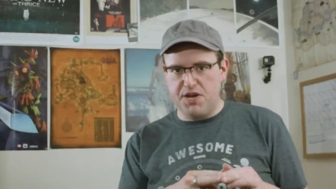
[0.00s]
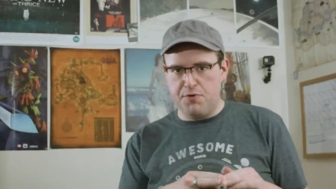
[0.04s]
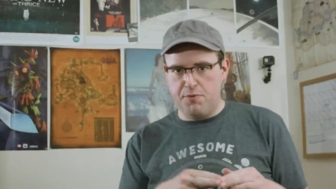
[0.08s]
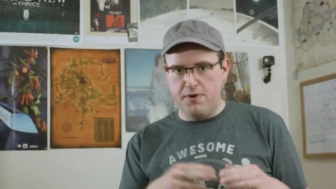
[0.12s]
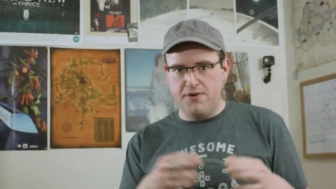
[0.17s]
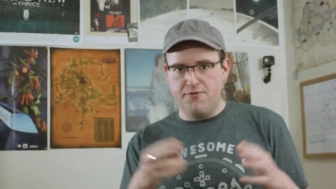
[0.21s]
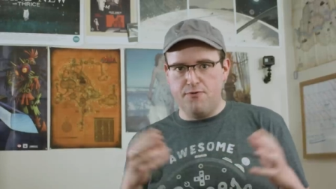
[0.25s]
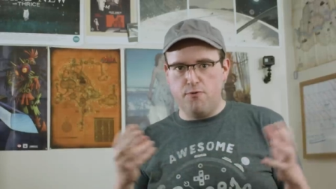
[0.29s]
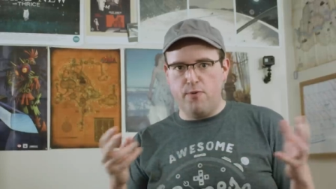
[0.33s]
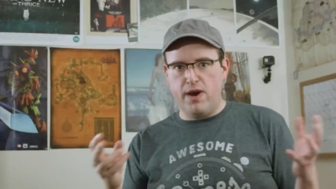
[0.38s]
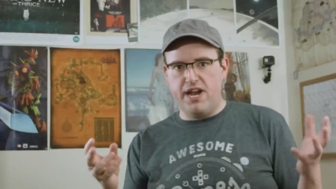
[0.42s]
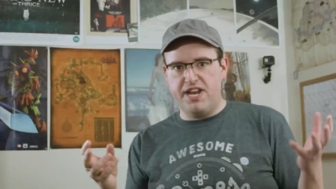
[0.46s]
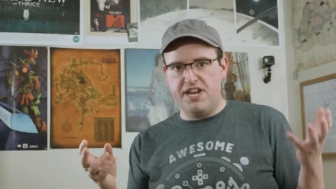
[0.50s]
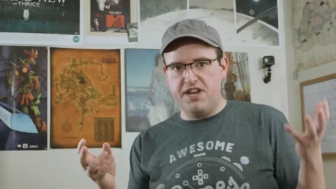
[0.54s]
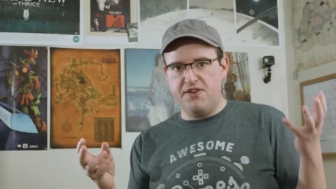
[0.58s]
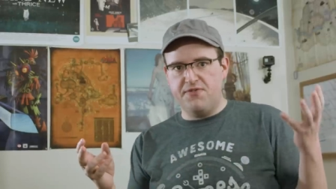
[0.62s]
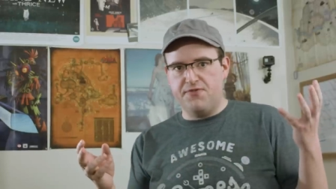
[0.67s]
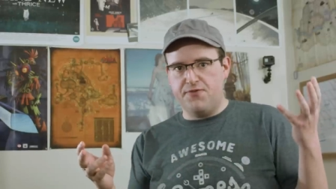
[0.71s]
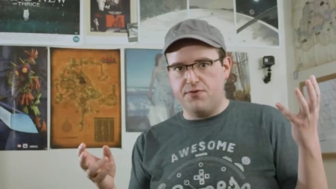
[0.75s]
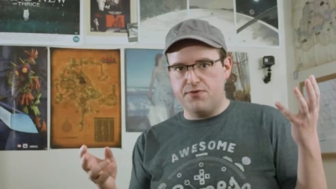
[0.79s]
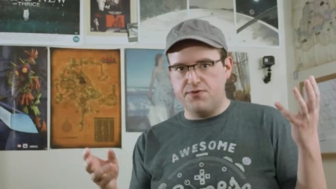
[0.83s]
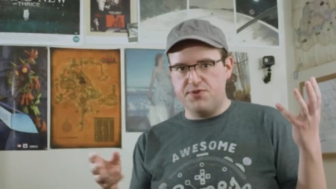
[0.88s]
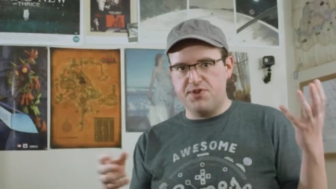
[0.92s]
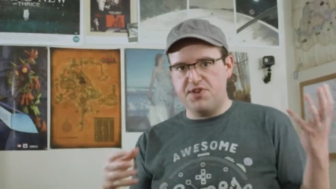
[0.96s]
we've waited
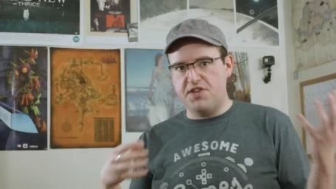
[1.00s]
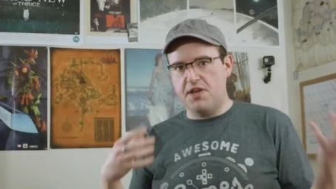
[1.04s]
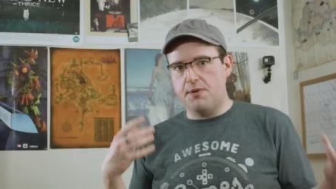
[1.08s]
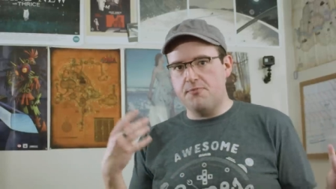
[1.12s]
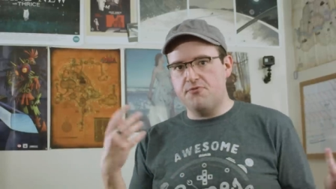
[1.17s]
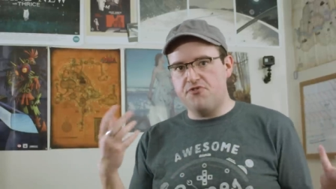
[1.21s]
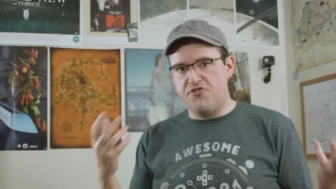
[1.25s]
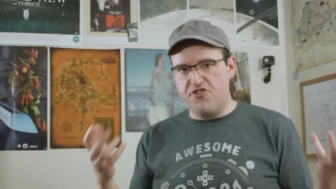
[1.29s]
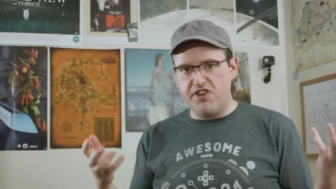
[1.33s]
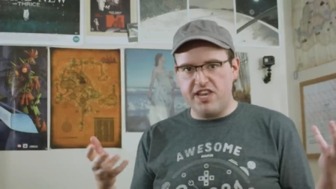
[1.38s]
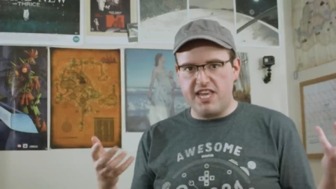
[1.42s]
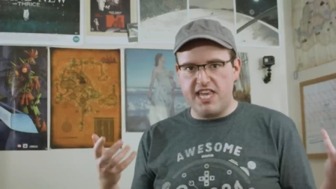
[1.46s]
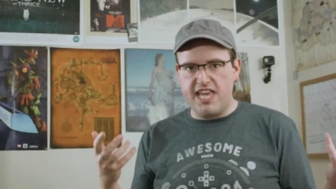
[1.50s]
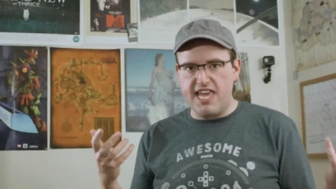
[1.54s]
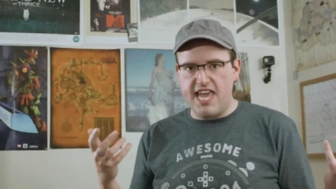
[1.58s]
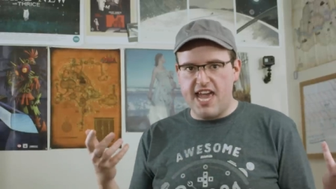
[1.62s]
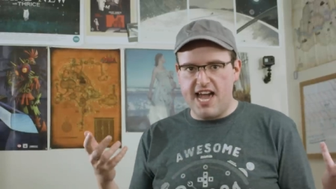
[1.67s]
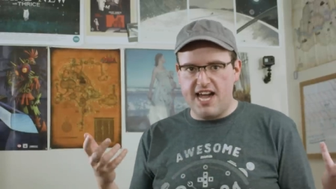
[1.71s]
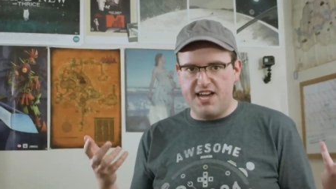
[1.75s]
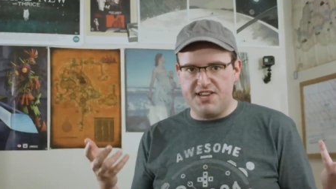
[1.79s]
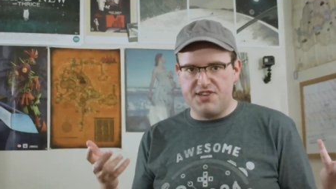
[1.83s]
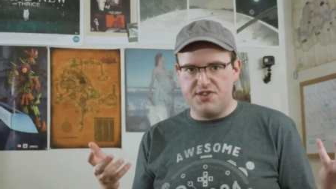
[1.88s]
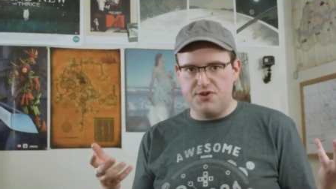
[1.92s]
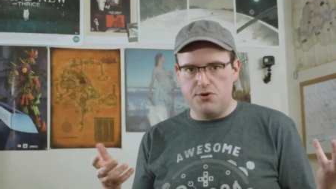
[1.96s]
for some cheeky
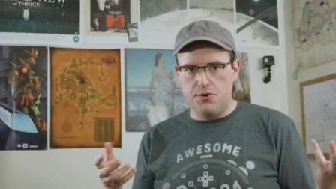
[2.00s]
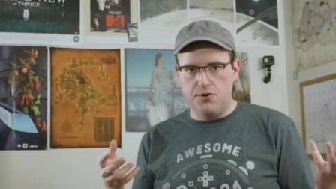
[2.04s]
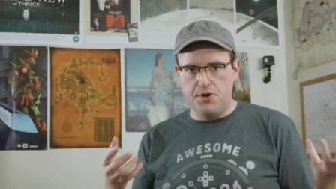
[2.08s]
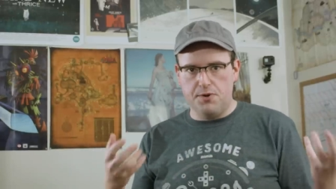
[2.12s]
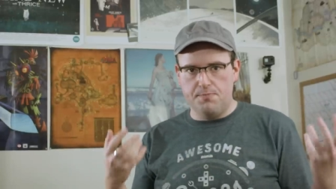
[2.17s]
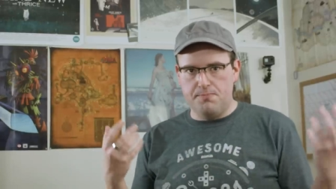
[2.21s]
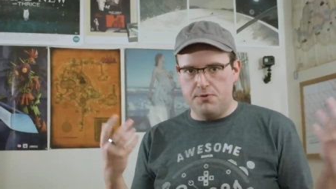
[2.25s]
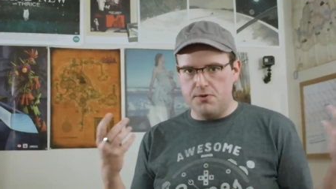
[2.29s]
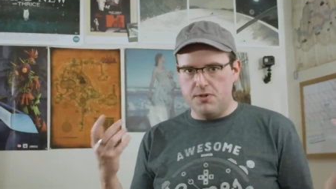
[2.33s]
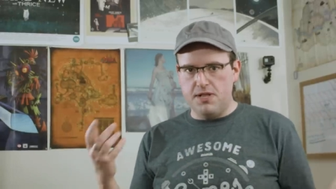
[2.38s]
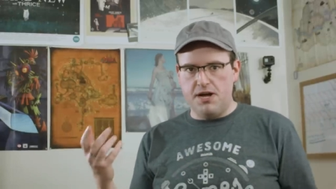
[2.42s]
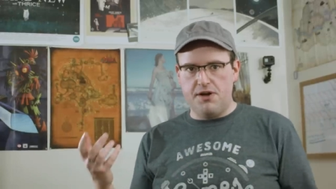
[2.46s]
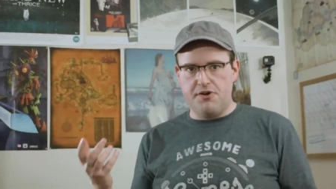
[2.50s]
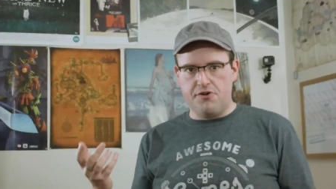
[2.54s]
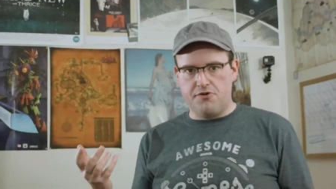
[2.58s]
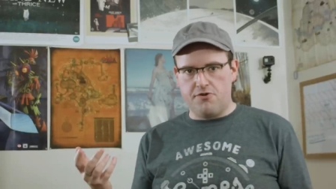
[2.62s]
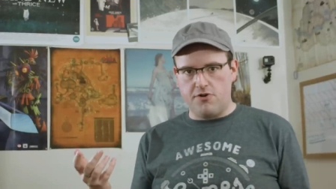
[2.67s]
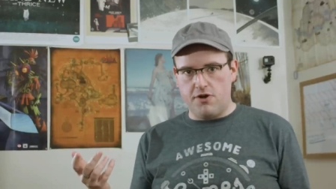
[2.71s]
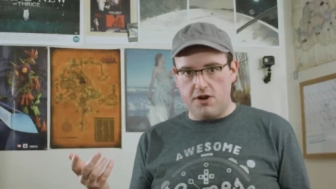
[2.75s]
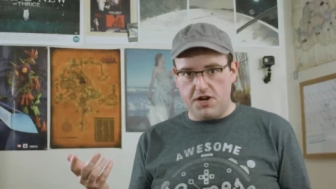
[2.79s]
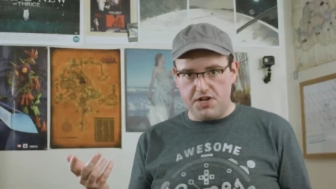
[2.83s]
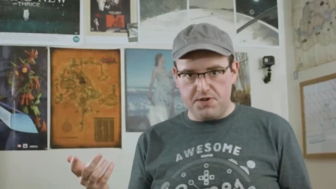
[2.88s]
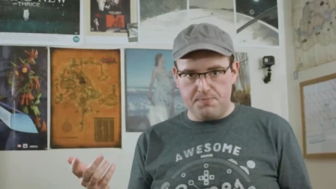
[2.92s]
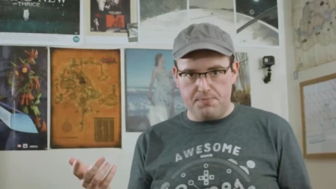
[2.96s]
asshole to pull out a
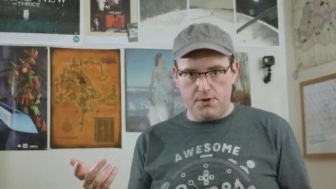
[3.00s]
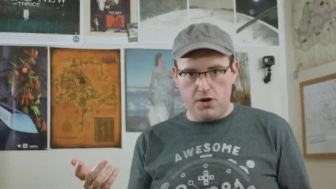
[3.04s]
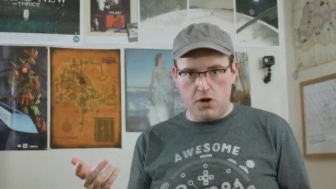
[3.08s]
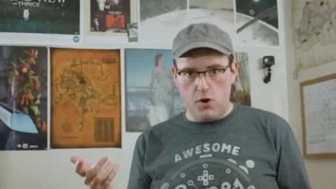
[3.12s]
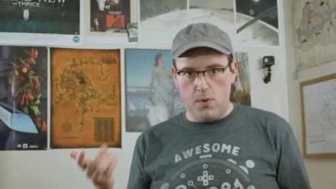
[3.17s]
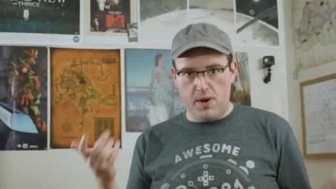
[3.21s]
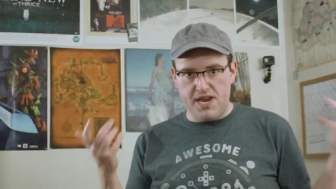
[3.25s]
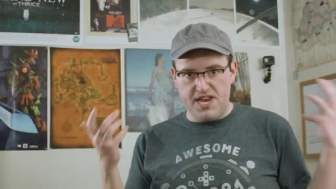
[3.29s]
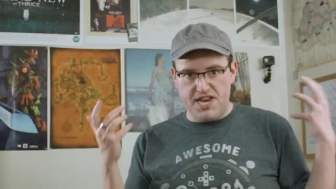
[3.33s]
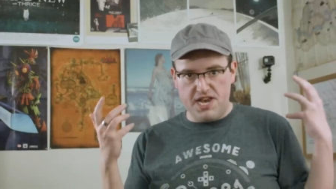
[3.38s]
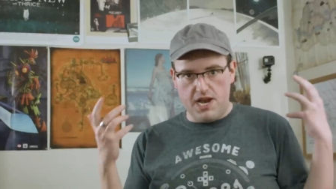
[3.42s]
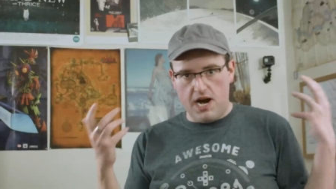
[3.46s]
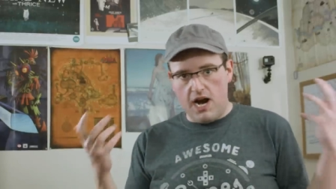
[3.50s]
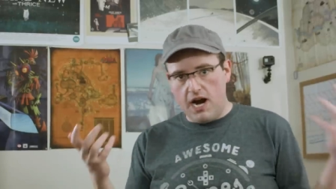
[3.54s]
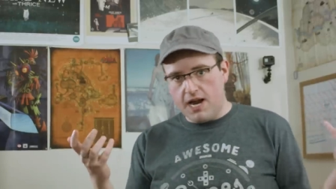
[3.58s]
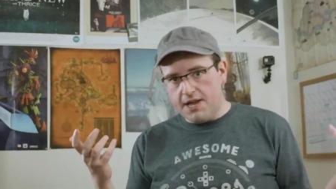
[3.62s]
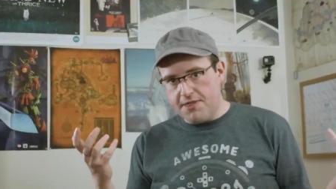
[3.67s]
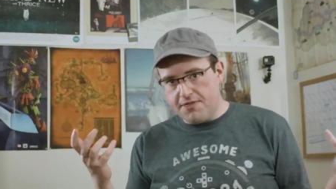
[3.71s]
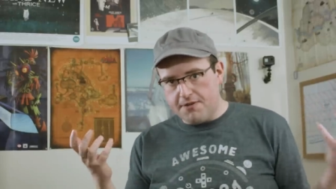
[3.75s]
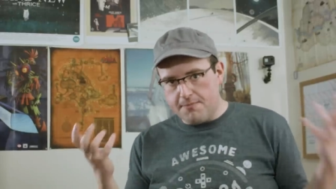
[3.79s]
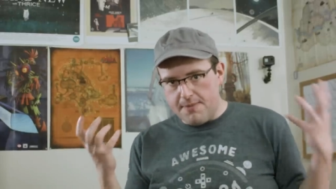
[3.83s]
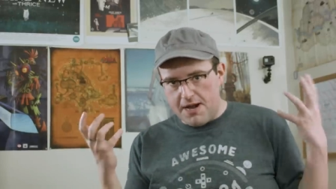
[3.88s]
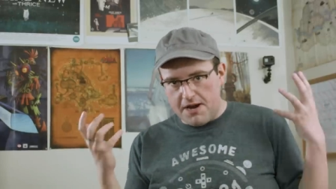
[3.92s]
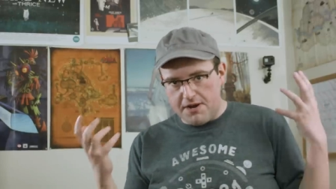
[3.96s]
crossbow and knock
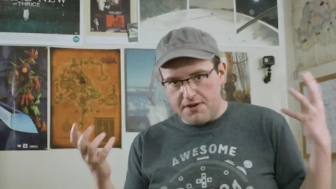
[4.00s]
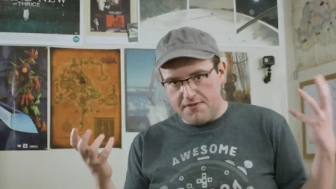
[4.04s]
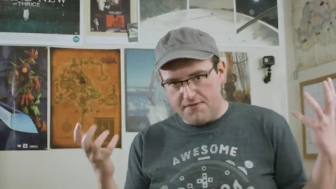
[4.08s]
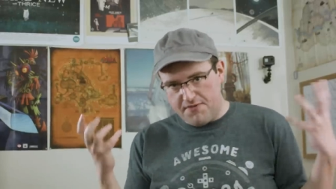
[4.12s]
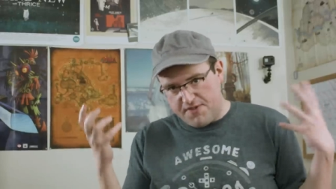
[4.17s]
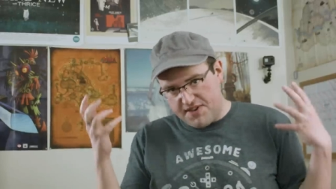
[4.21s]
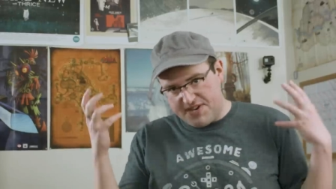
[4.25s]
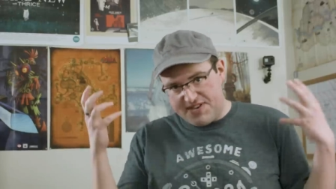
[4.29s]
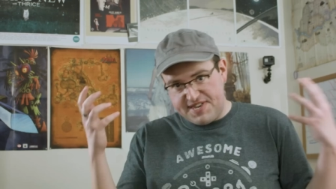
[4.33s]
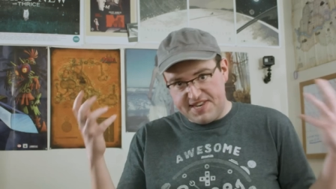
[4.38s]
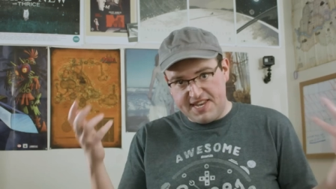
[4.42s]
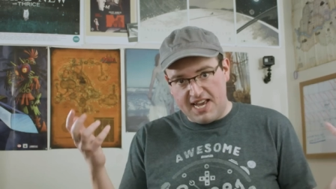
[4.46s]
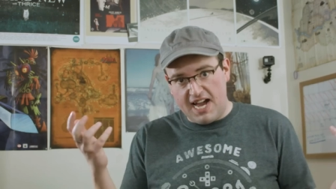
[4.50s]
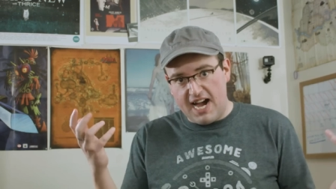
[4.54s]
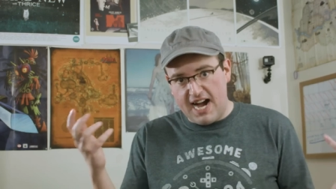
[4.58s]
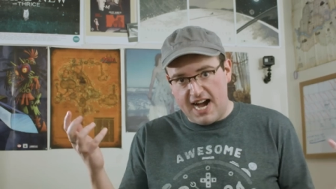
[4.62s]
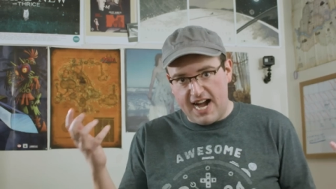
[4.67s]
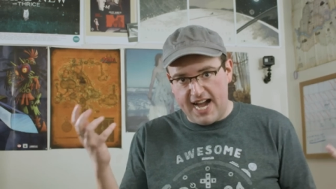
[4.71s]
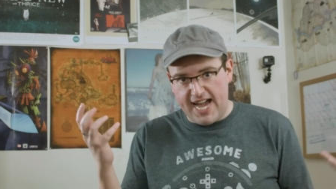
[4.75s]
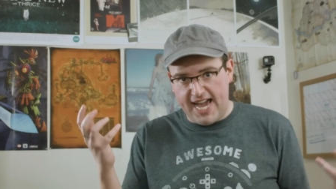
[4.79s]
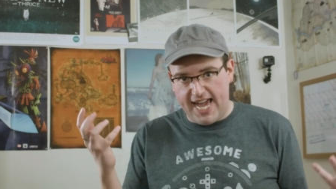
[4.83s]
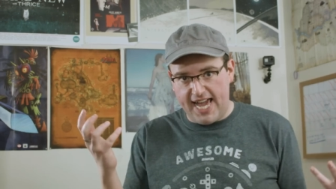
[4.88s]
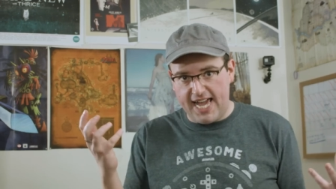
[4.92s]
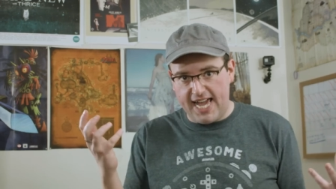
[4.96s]
them out of the sky.